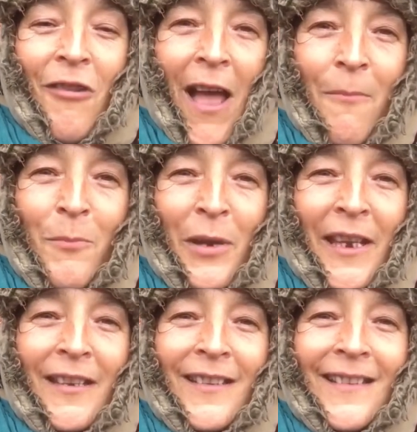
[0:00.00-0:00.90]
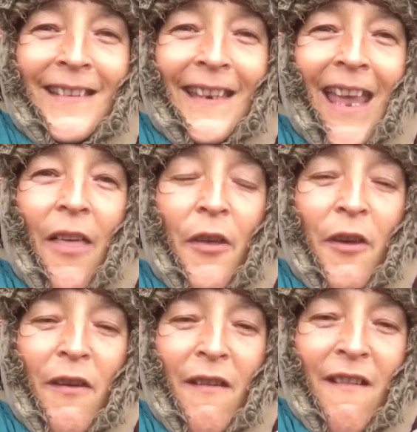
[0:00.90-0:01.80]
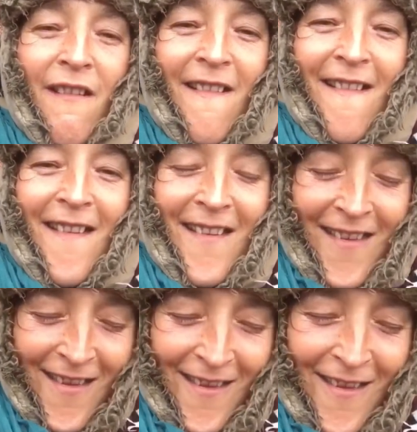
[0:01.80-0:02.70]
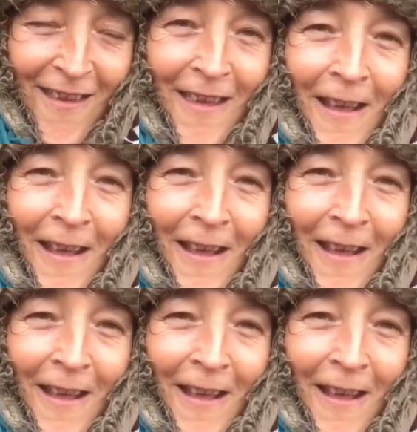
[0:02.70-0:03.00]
rambling together,